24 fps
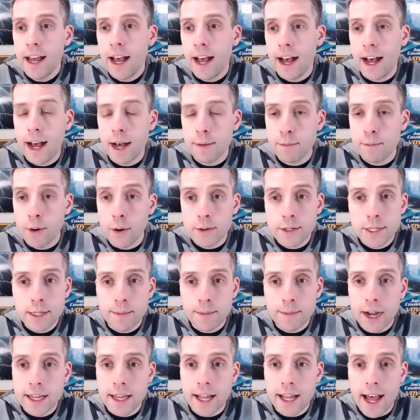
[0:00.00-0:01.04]
Uh, post them
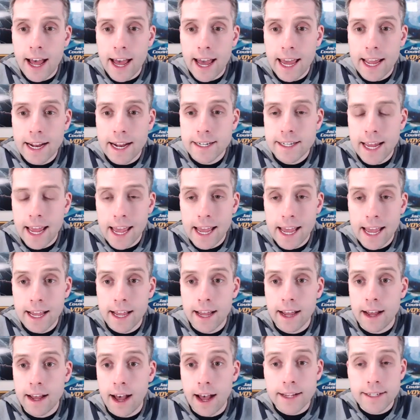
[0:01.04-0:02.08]
online. Tag
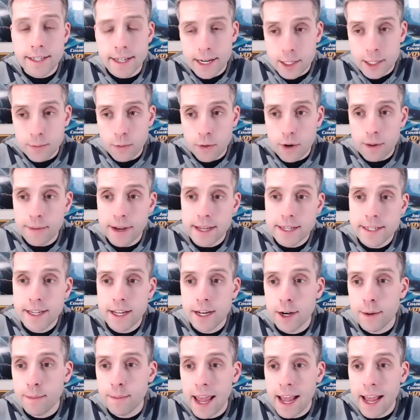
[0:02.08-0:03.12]
us at Exploring by the Seat of
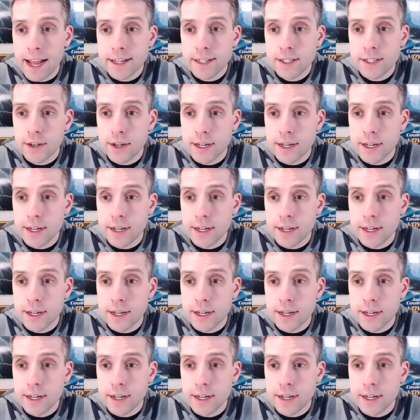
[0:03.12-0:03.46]
Your Pants.